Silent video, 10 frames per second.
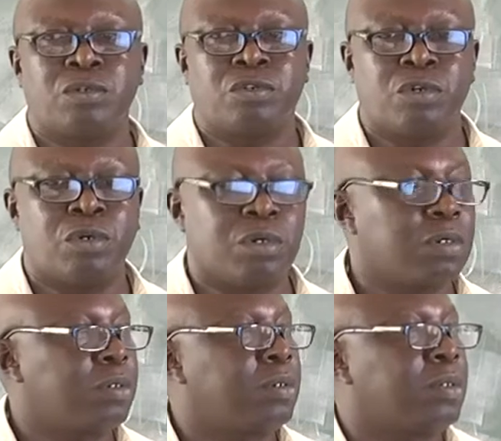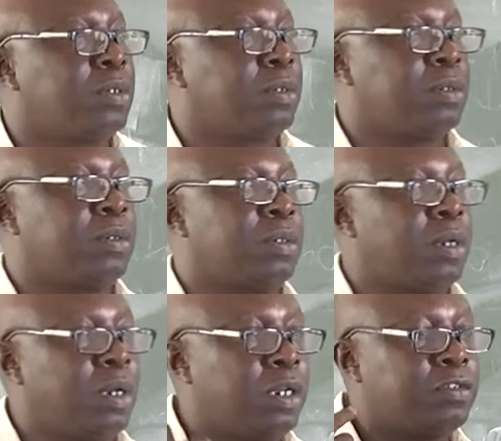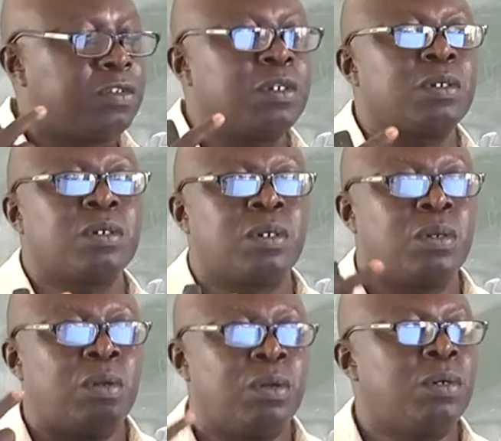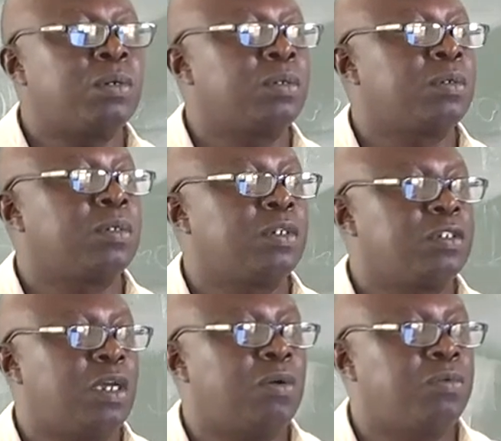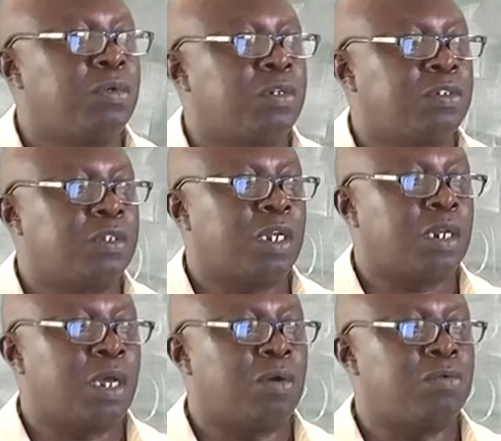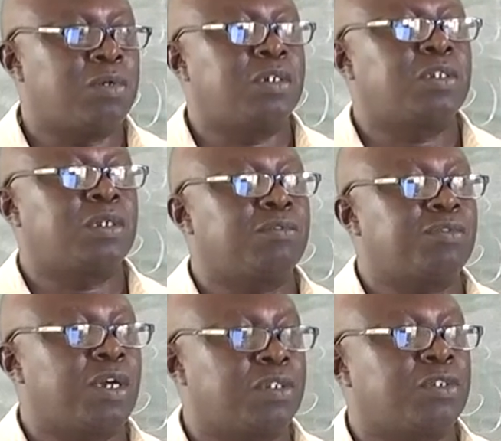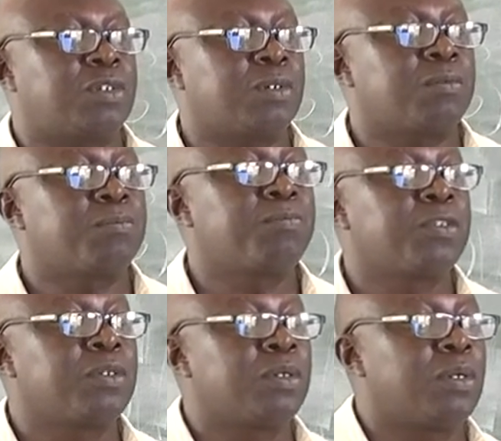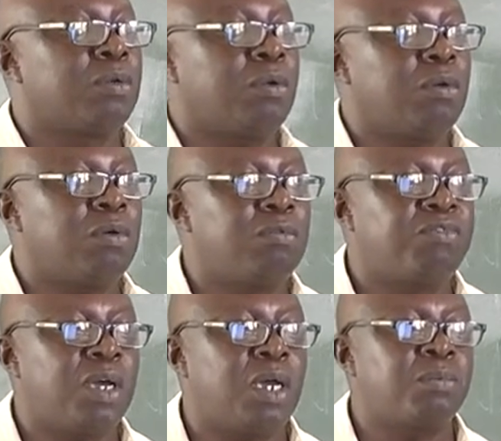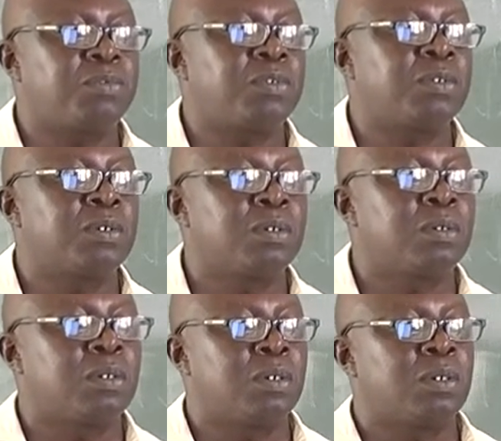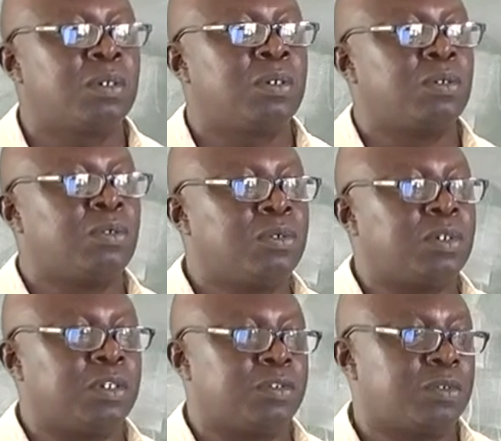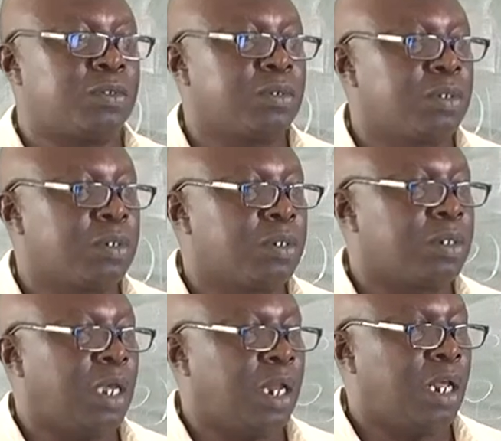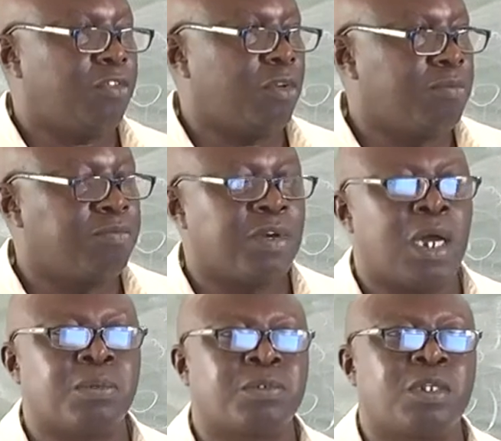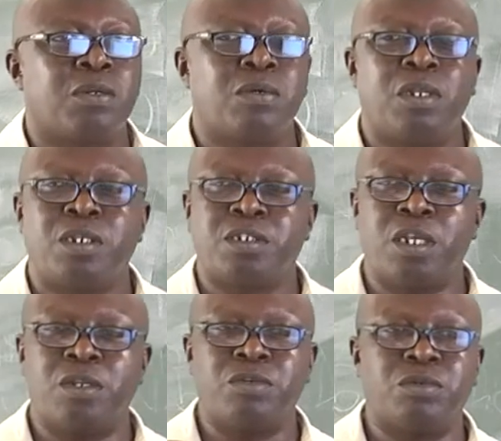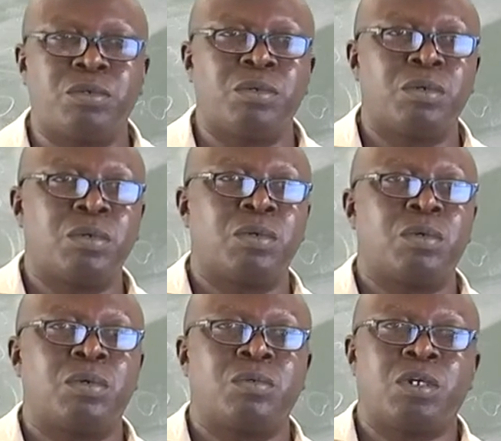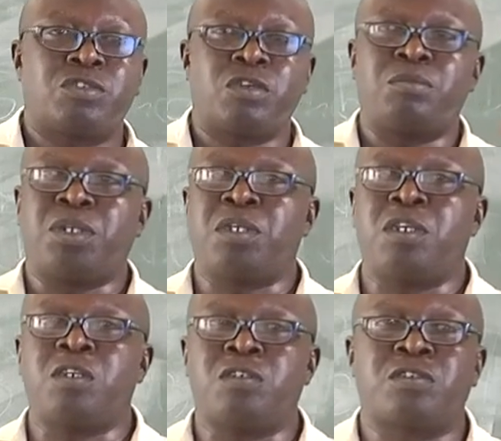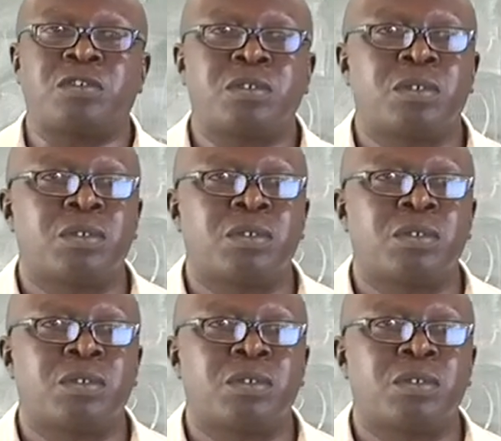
talk, listen, look. These are words that are words of action. Not all verbs do this. There are some verbs that only tell you what somebody is